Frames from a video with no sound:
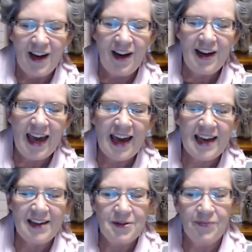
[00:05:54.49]

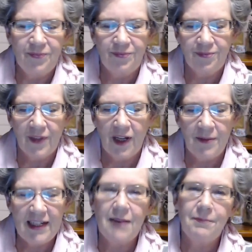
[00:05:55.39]
Okay, I
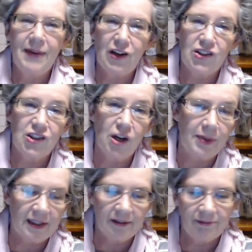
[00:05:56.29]
better get back on
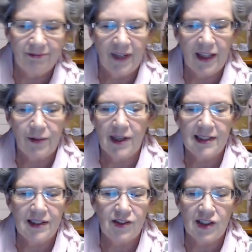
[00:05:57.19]
topic.
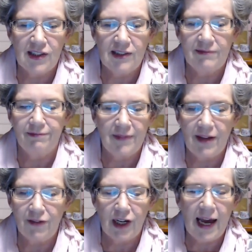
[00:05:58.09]
Otherwise, it's just
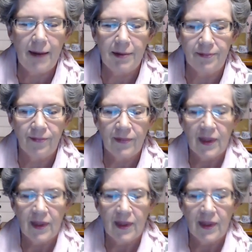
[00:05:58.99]
never going to happen.